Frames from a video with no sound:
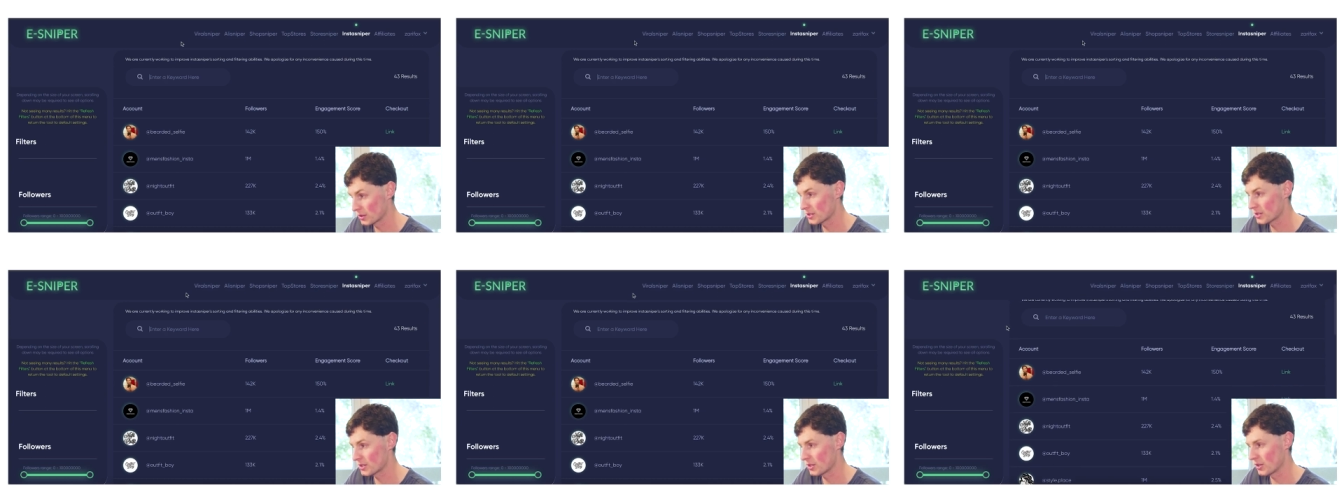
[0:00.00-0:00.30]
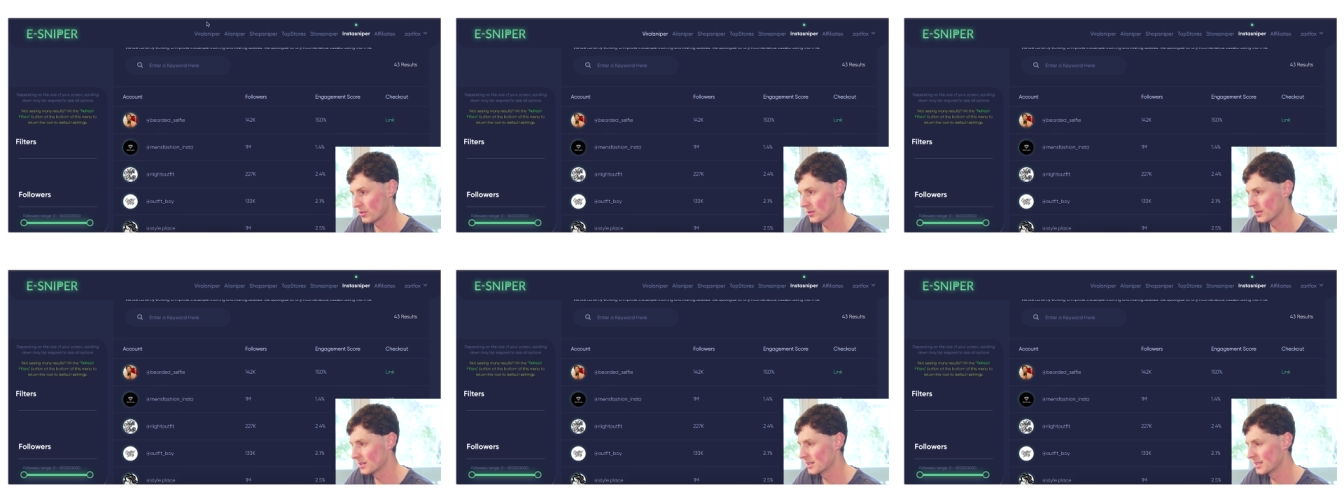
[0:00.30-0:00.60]

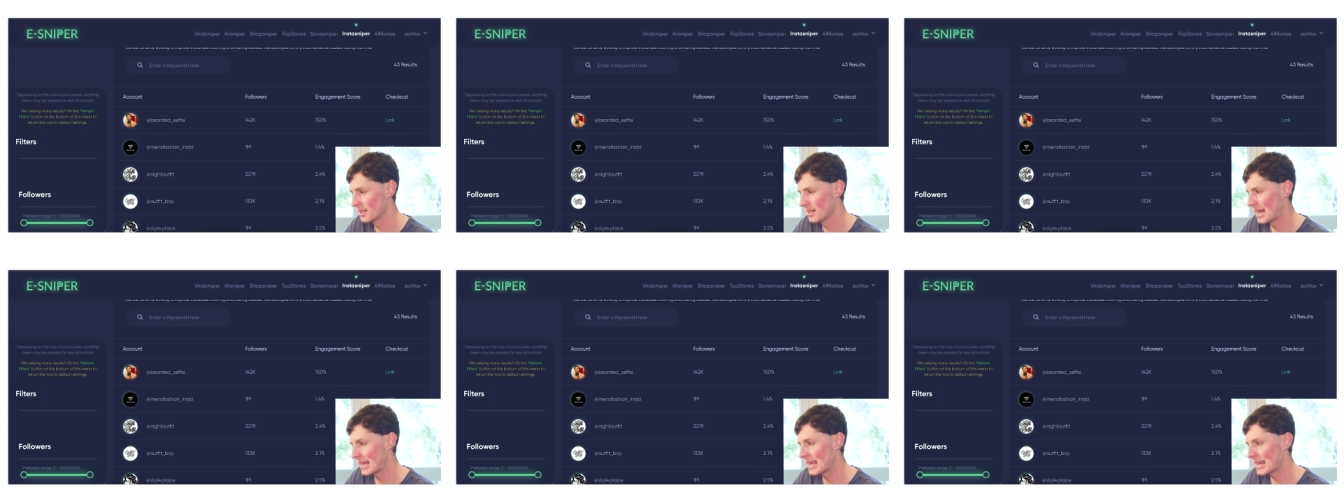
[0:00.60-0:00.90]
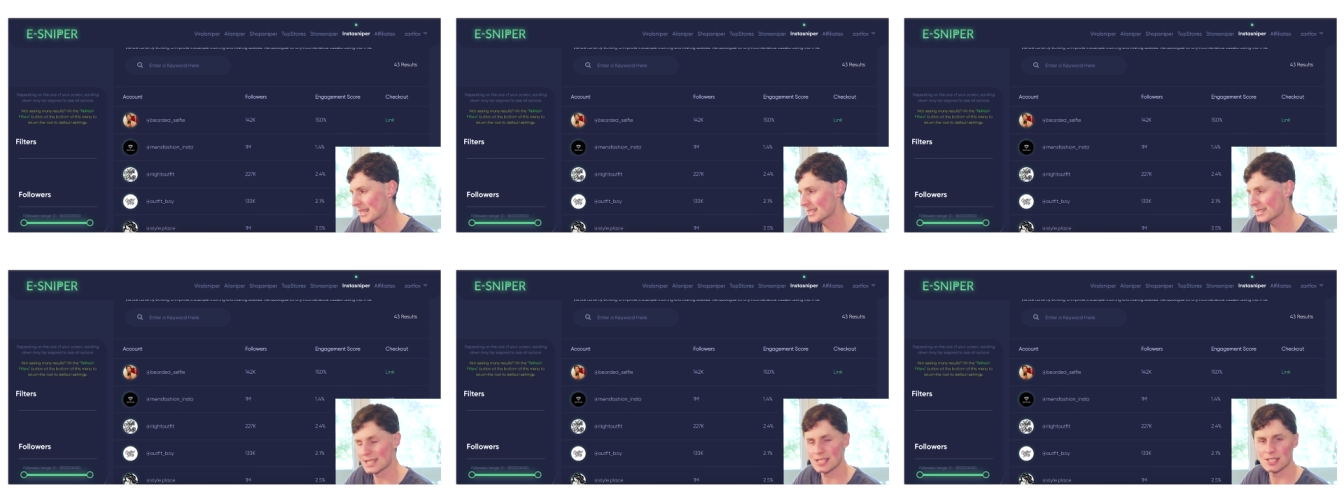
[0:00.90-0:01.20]
so I
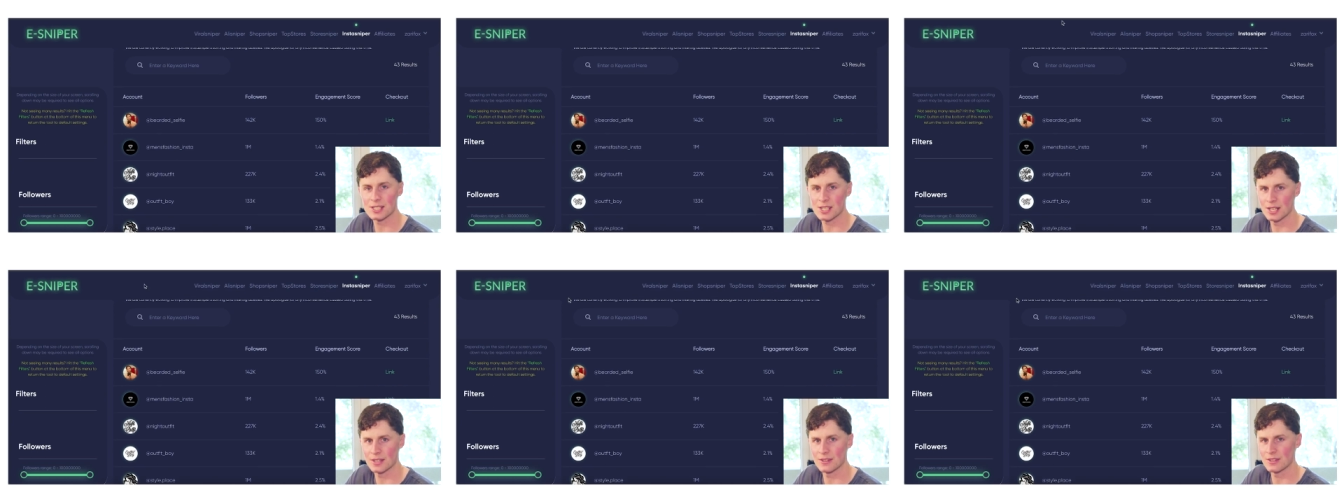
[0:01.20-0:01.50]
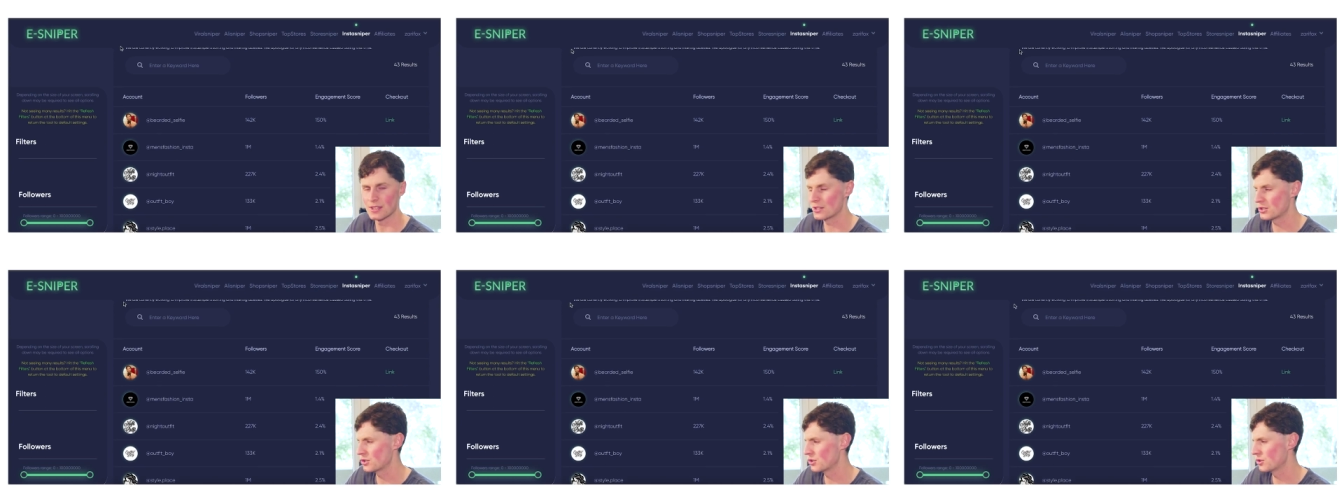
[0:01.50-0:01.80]
guess that's kind of
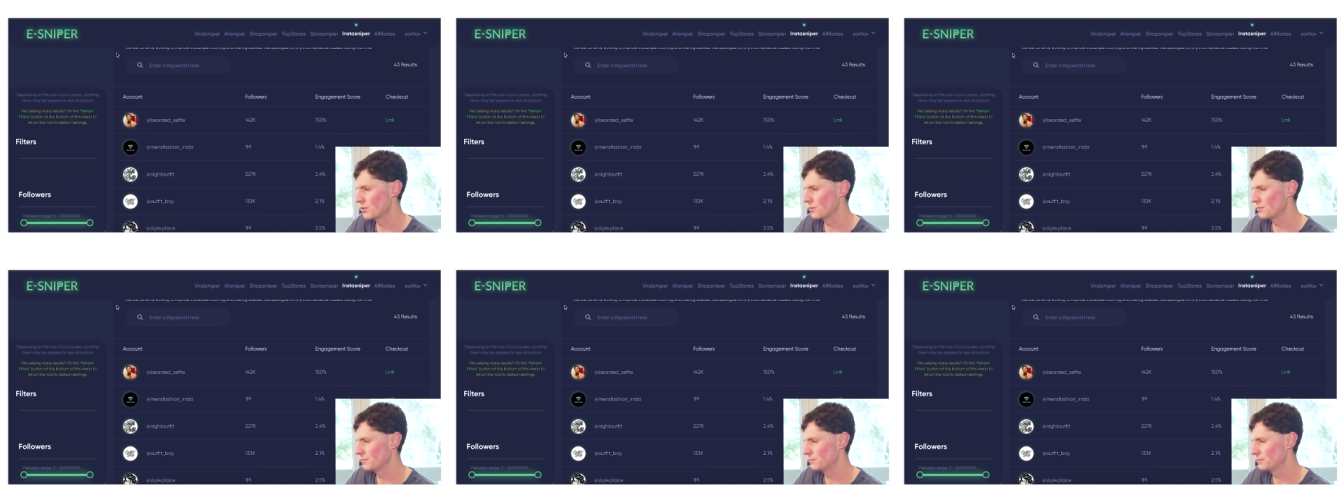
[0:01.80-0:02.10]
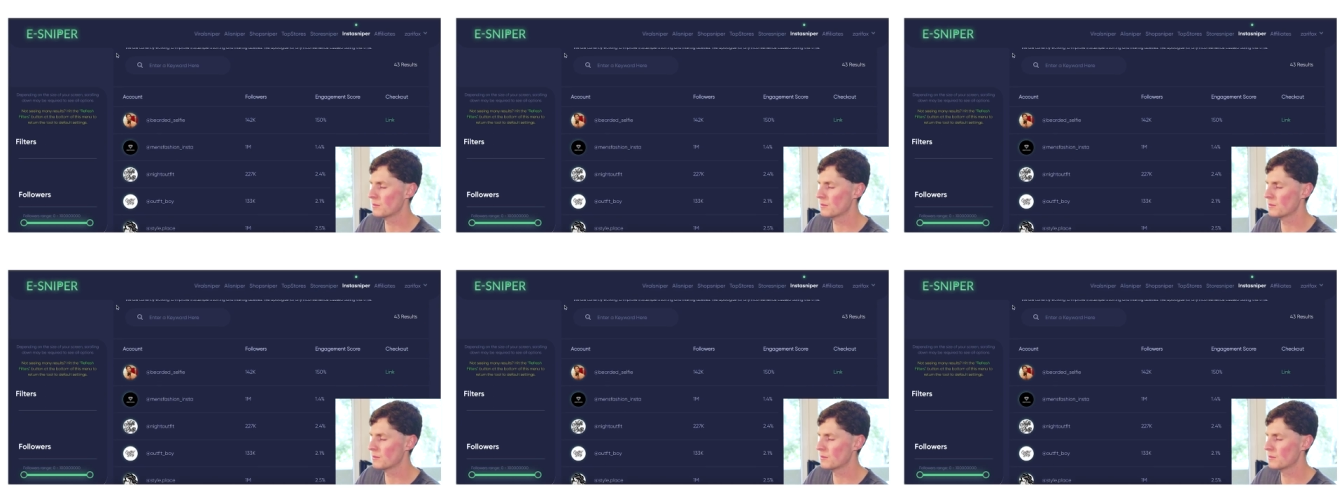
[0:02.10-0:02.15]
the issue.